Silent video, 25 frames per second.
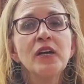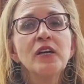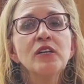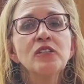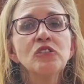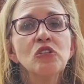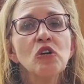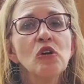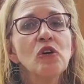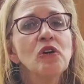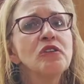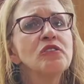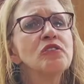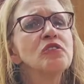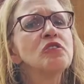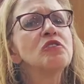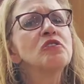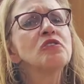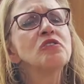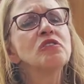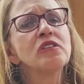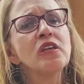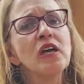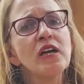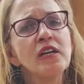Dogs are
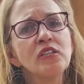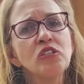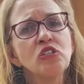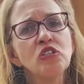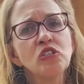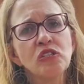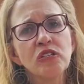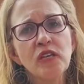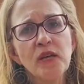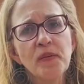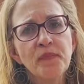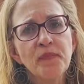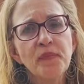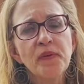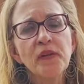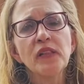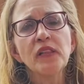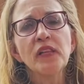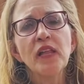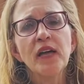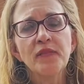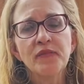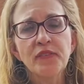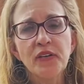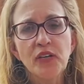such simple,
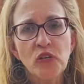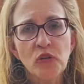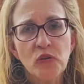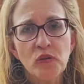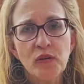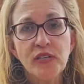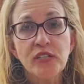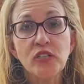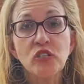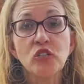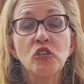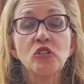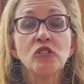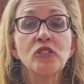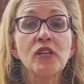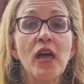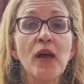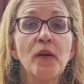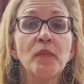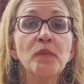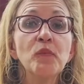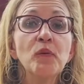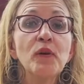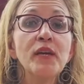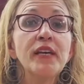loving creatures,
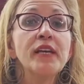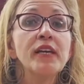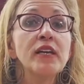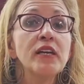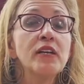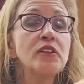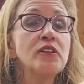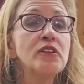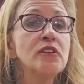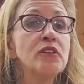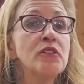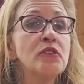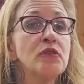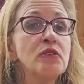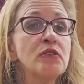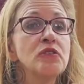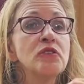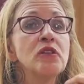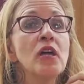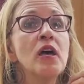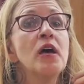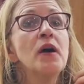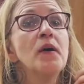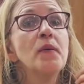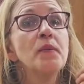and we can use
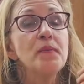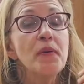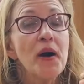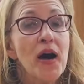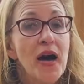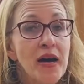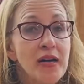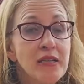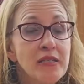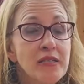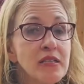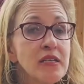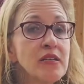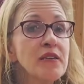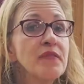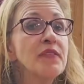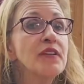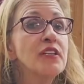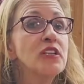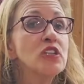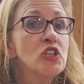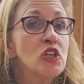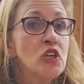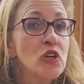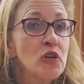positive
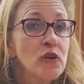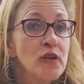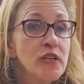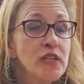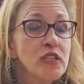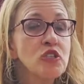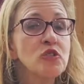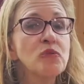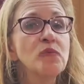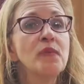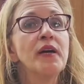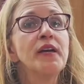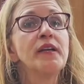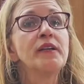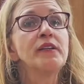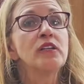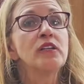encouragement,